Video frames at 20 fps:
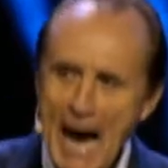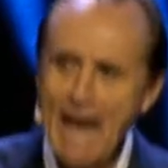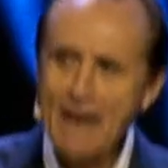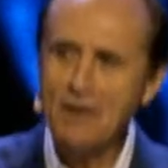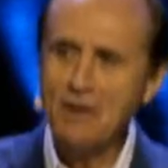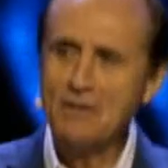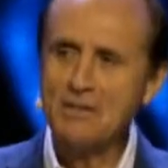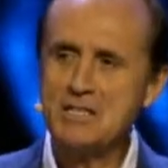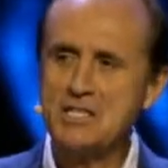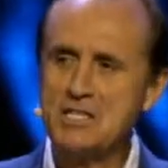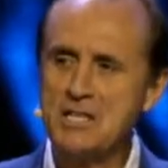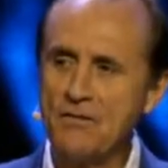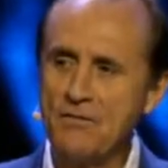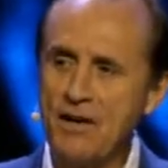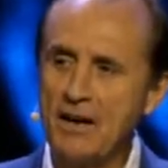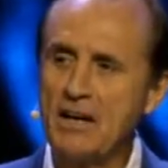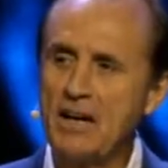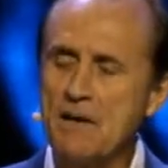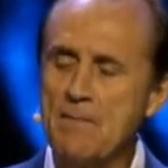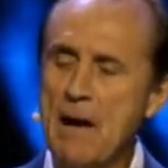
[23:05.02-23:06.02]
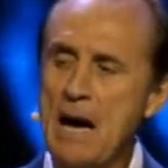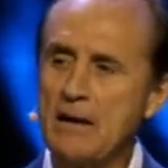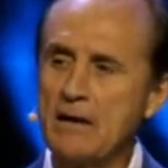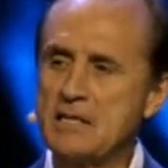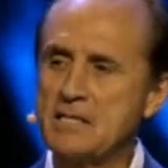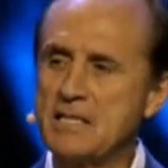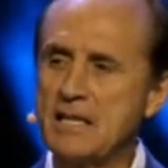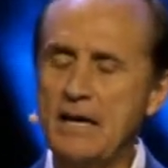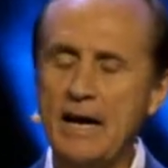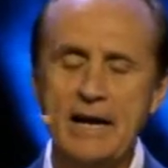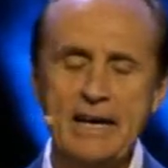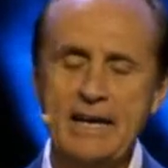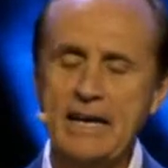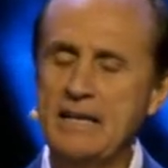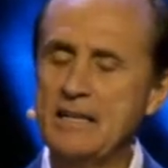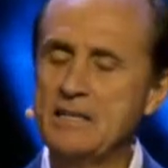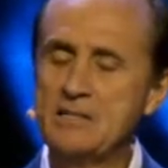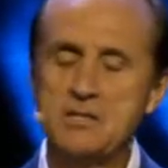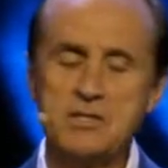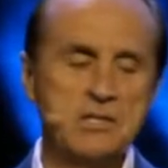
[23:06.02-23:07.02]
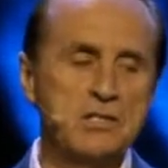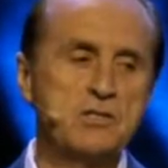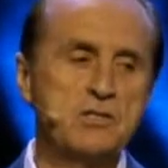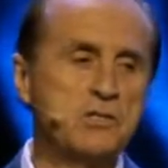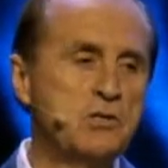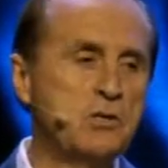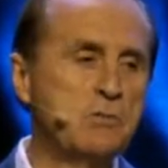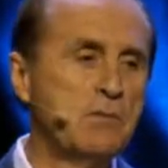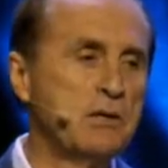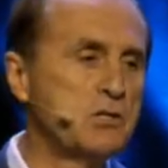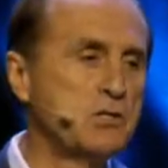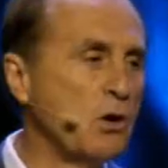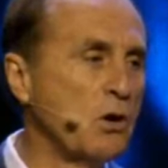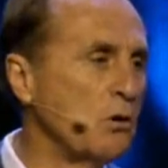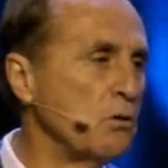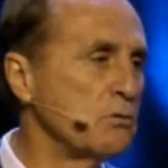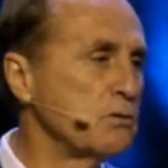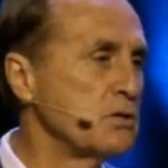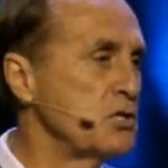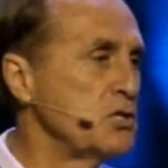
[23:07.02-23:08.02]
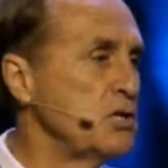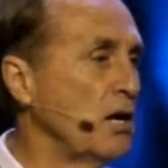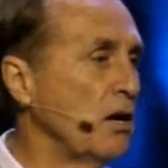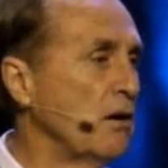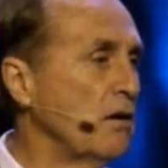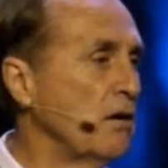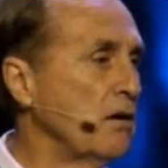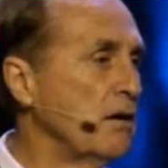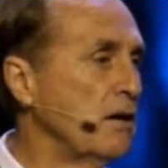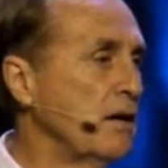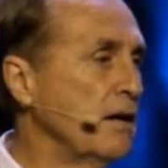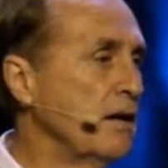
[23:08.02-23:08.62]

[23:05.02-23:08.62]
mine all this stuff that I come out. I said, I can't. It's just too much gold to share.